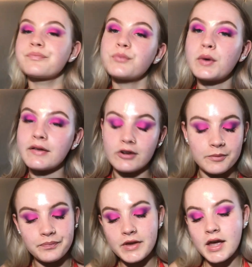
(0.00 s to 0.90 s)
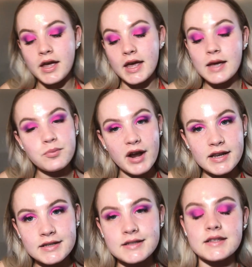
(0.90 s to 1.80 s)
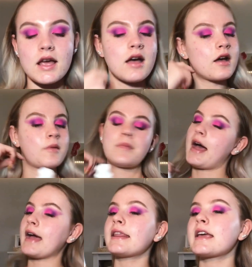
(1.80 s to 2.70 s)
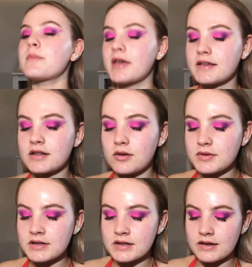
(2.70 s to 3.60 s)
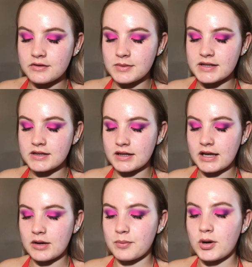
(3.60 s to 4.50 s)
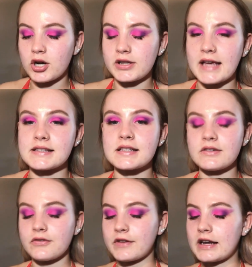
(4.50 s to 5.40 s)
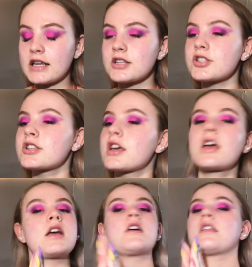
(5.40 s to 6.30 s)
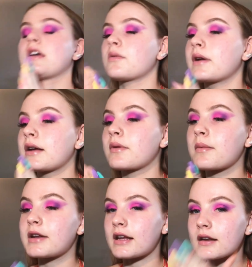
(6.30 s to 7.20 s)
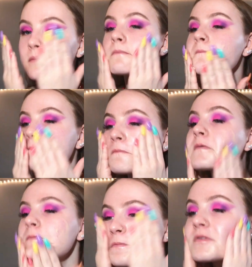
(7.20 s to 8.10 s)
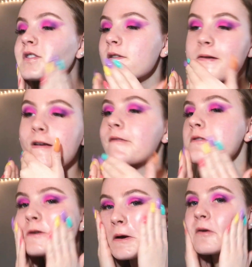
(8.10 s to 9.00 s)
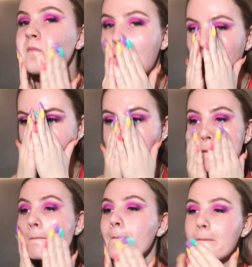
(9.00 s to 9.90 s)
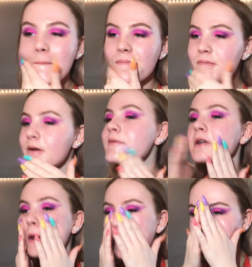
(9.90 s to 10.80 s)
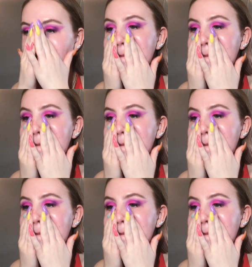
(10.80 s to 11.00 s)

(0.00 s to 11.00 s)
Whatever. It brightens. I like it because it almost gives my skin like a pearlescent finish, like when I rub it in. So I'm just gonna, you know, rub it in.